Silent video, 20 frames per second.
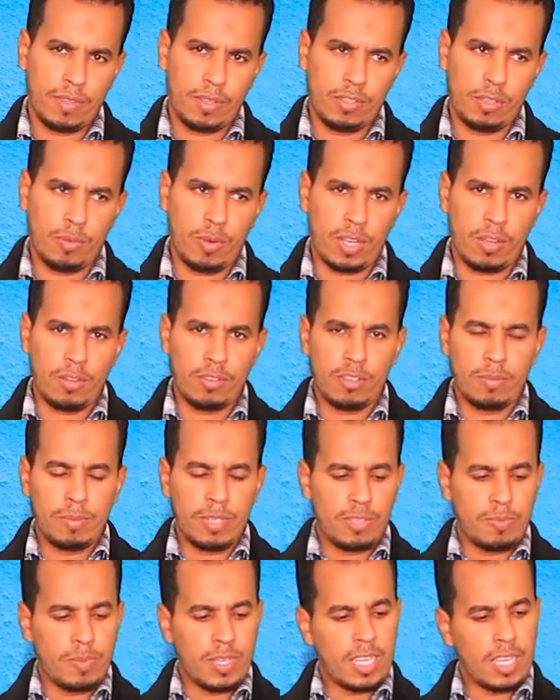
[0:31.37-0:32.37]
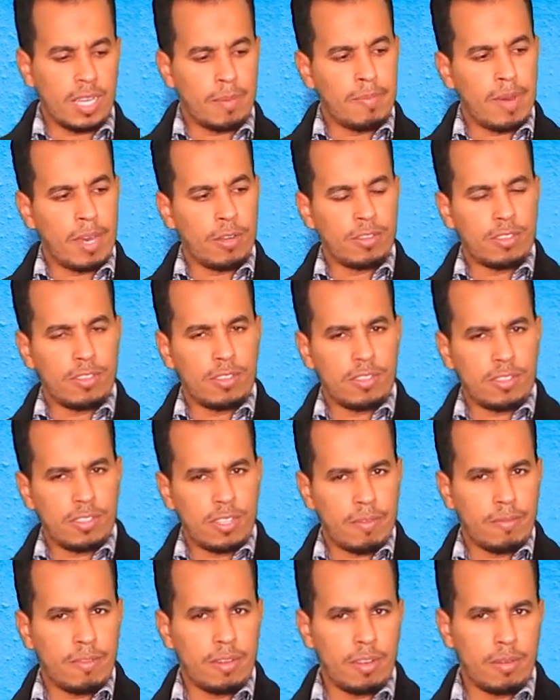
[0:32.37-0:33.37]
So we're going to be speaking about
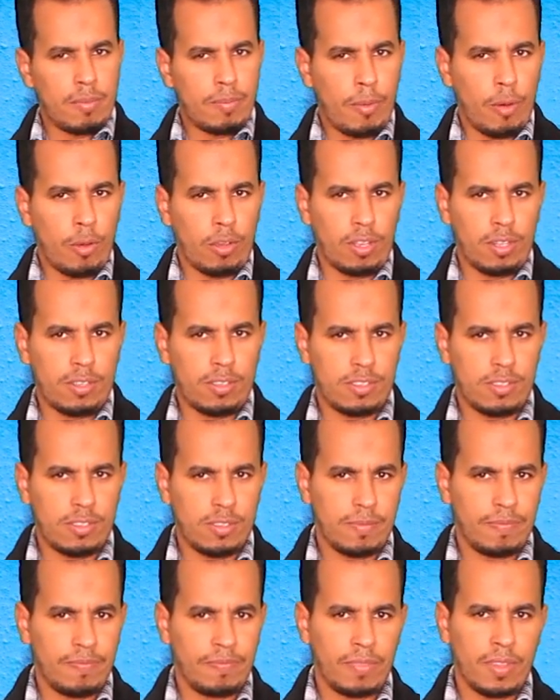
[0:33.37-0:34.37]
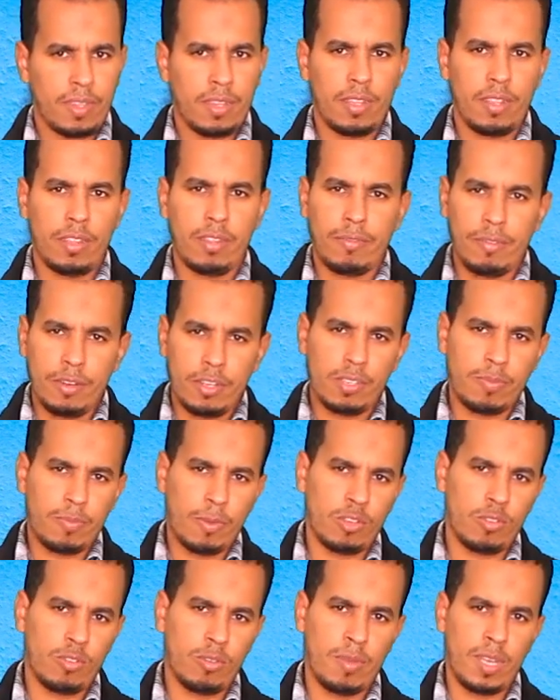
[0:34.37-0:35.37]
7 points. The first
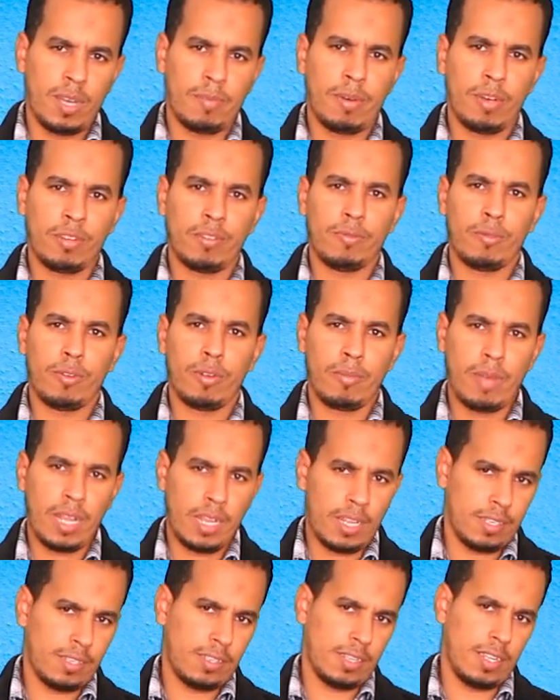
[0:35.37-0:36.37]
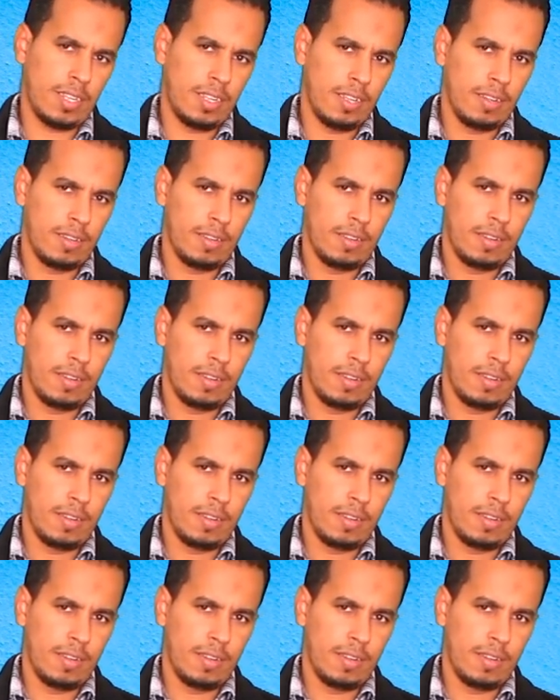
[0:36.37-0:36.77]
point will be about formality.